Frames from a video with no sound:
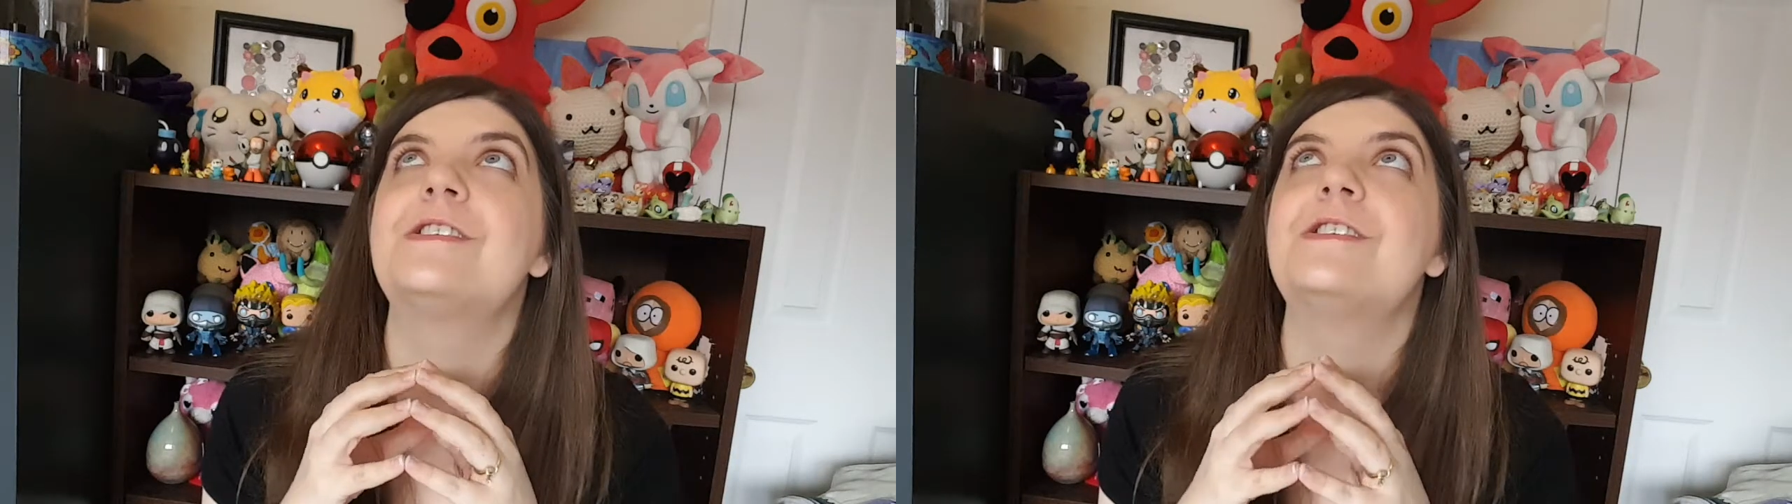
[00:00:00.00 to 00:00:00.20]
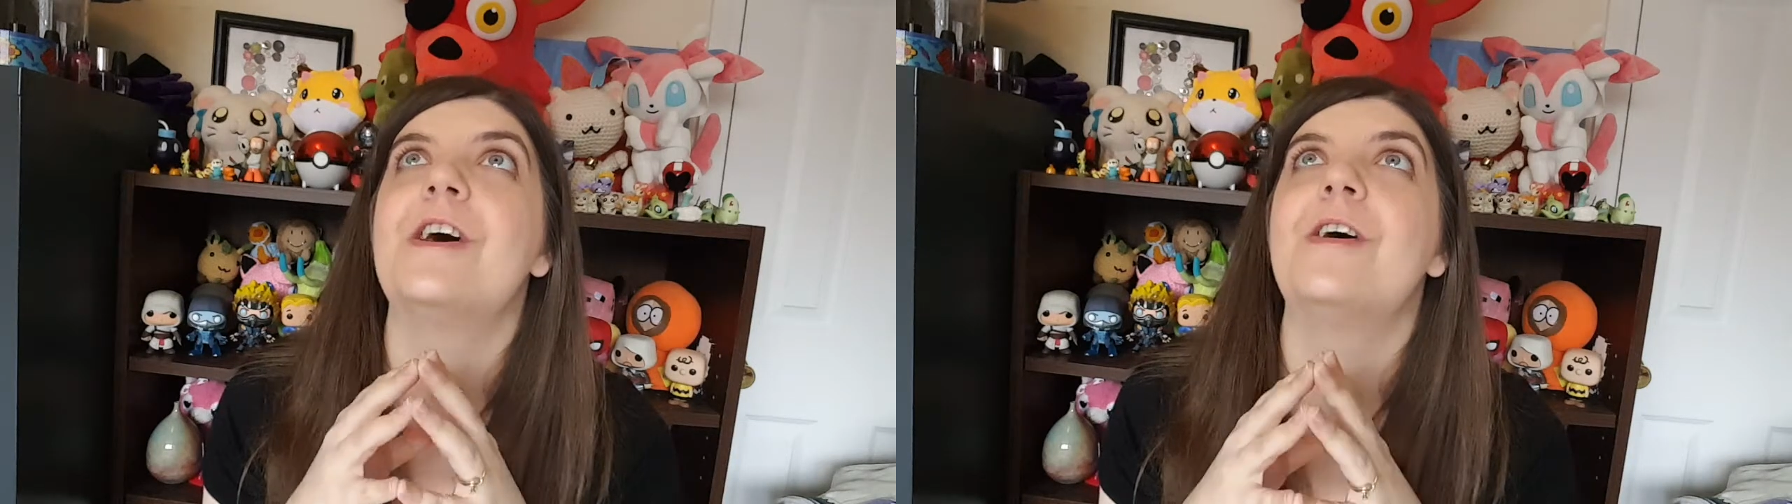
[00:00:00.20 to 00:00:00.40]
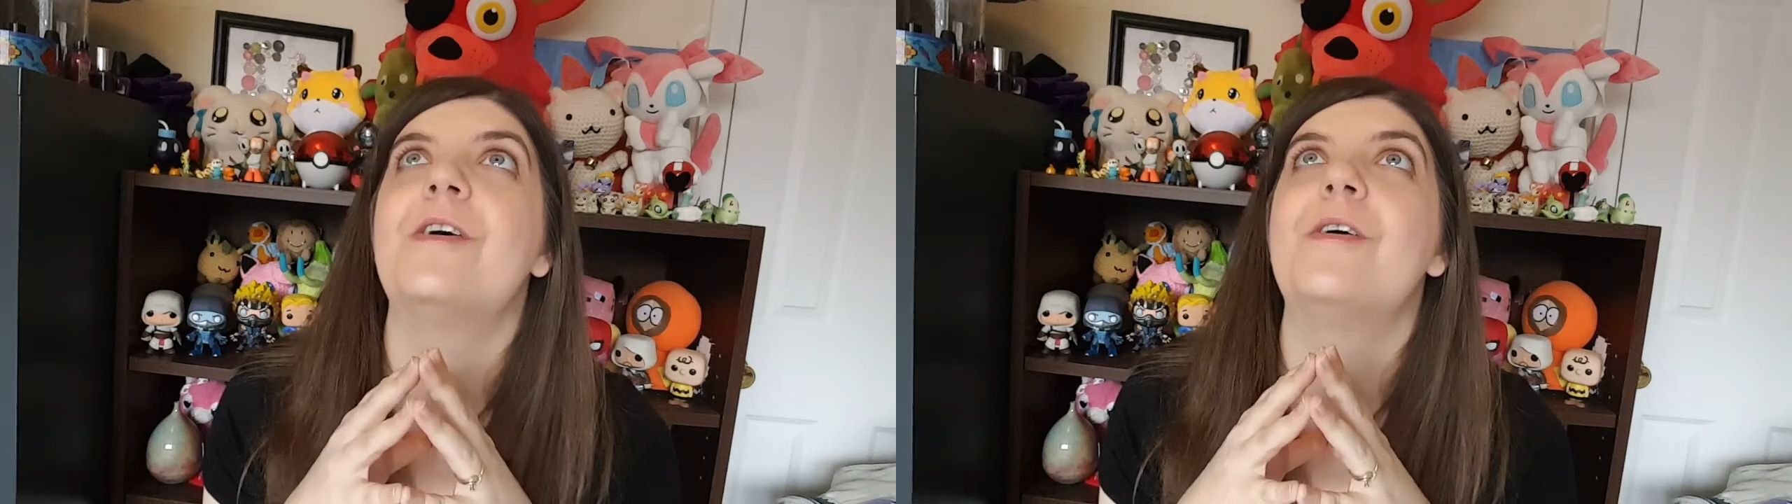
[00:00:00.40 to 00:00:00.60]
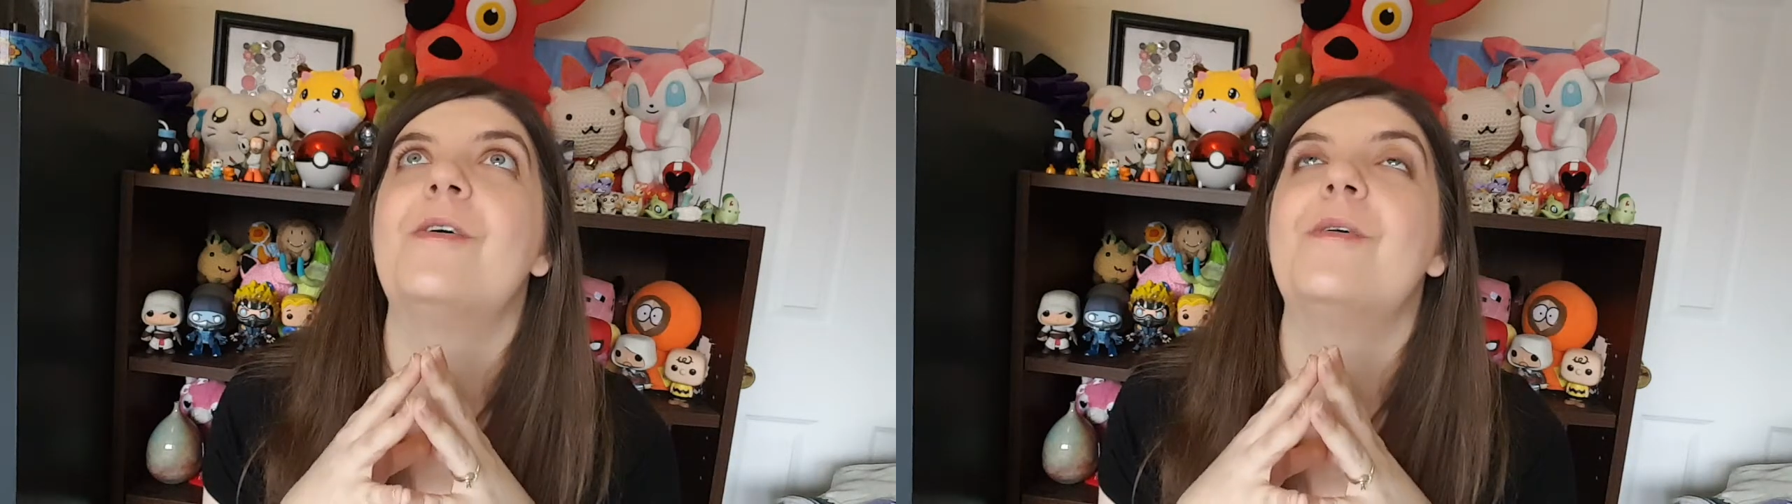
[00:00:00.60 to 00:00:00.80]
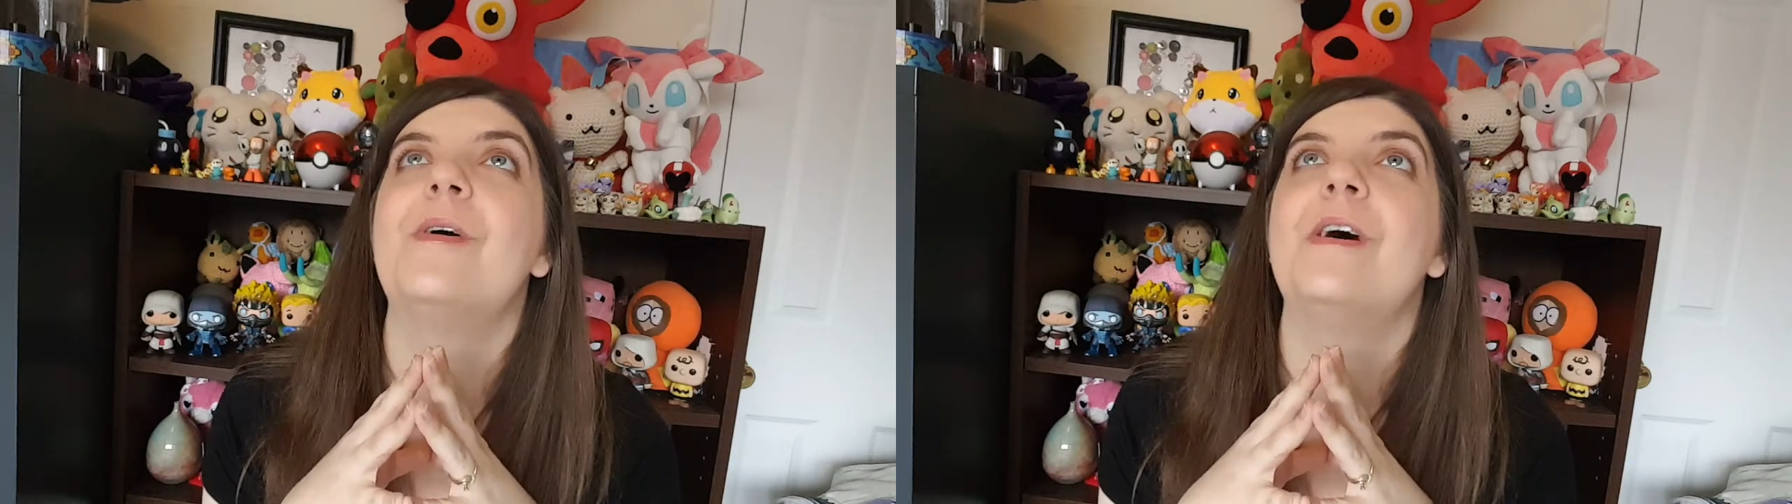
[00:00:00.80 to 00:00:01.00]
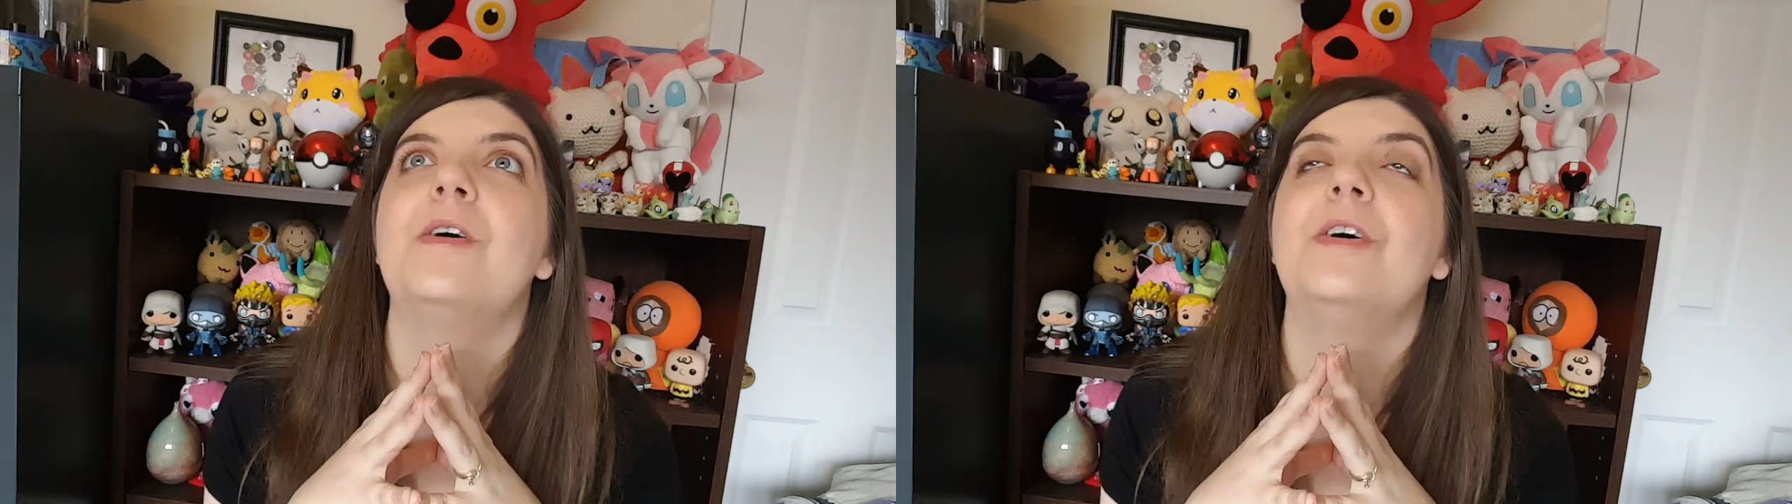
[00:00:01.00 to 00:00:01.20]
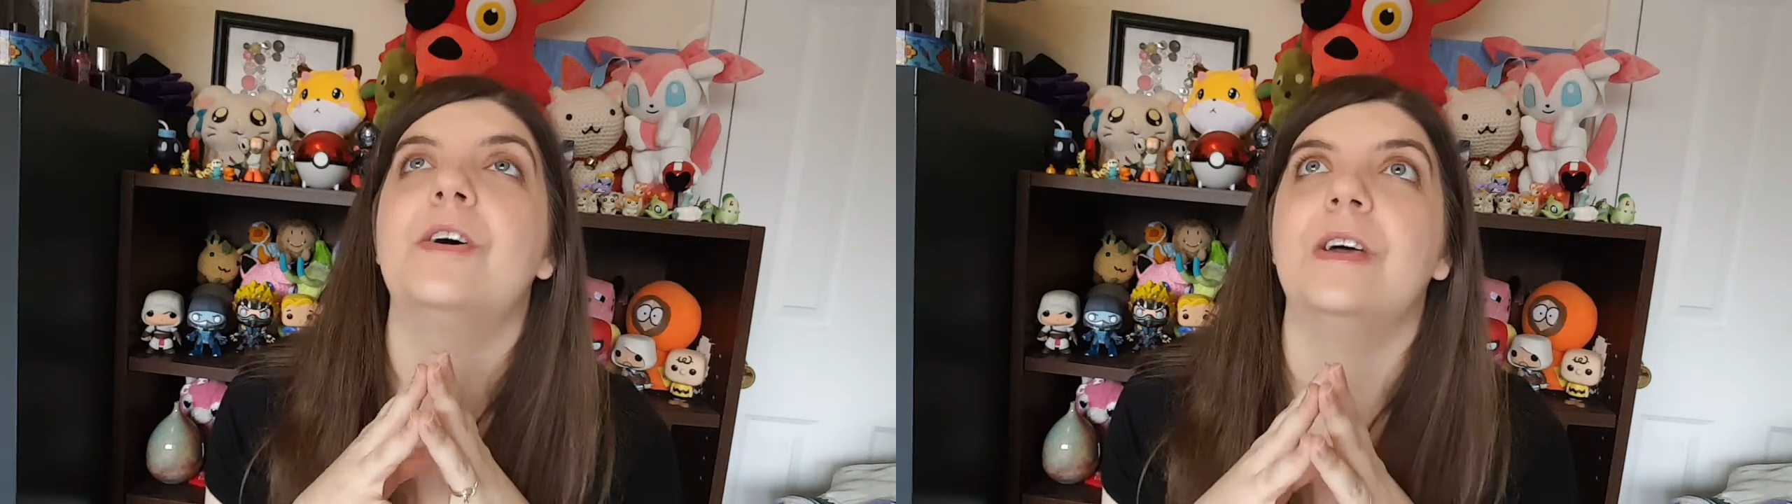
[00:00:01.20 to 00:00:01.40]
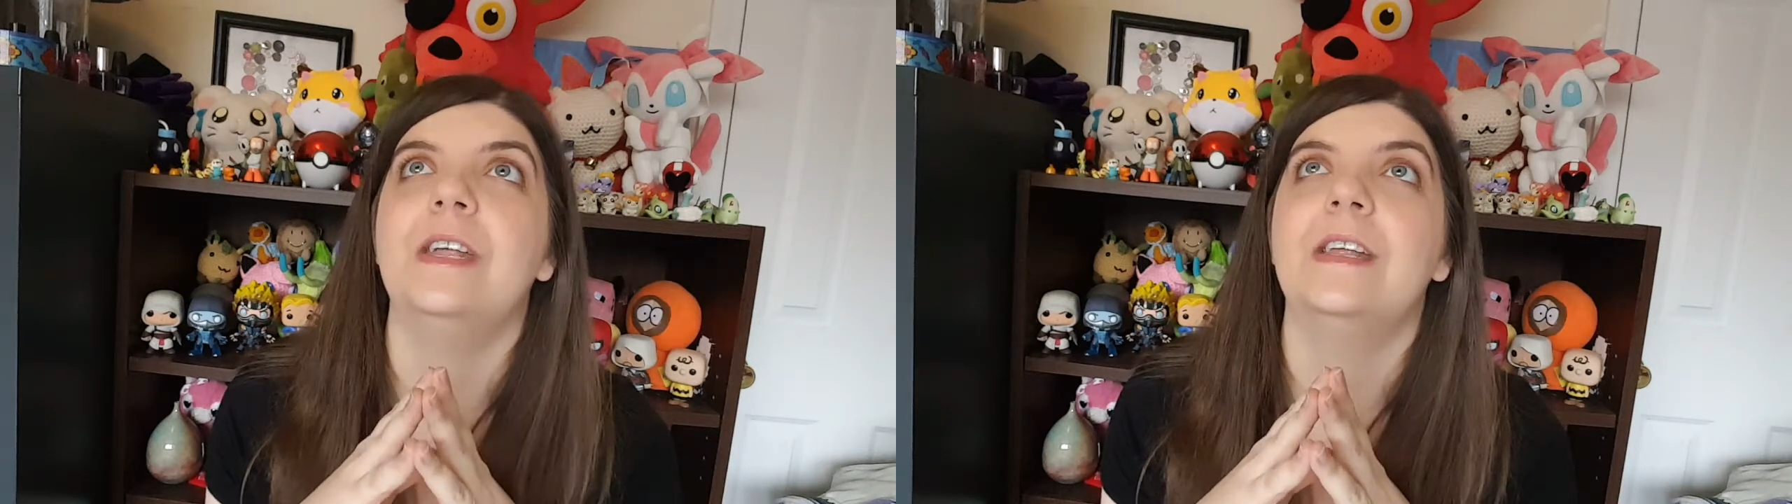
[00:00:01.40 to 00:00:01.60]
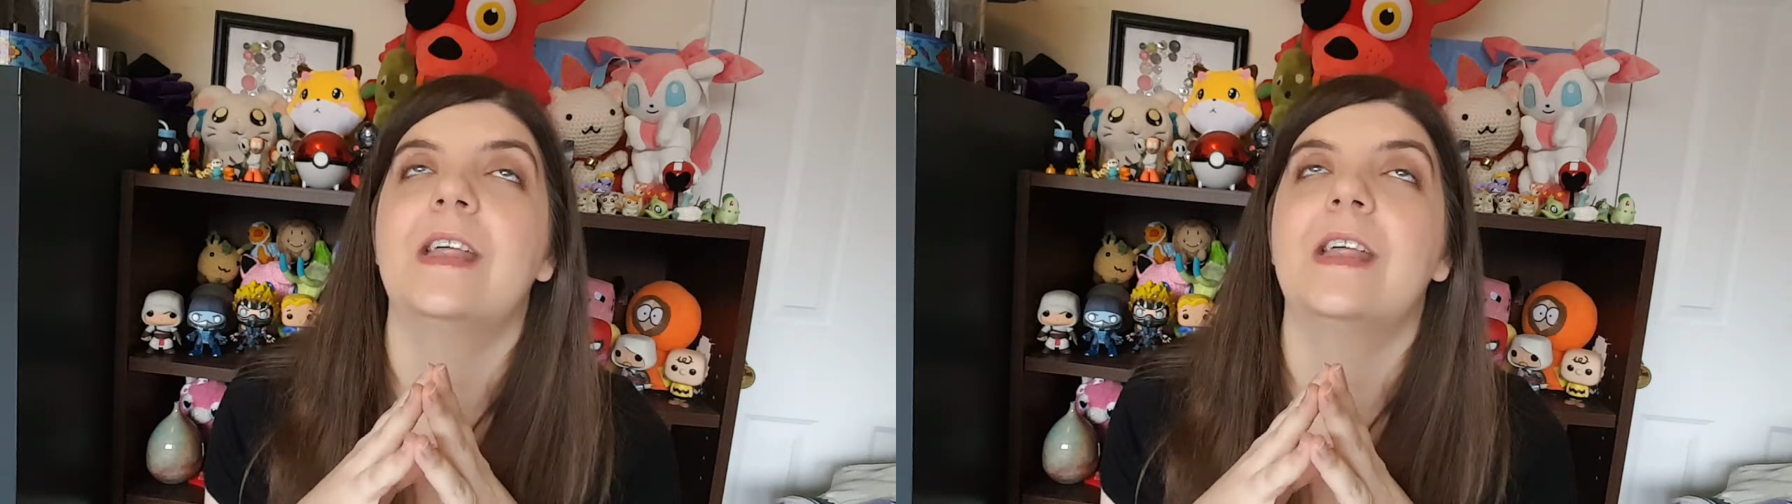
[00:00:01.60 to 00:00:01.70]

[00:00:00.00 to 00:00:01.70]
so good.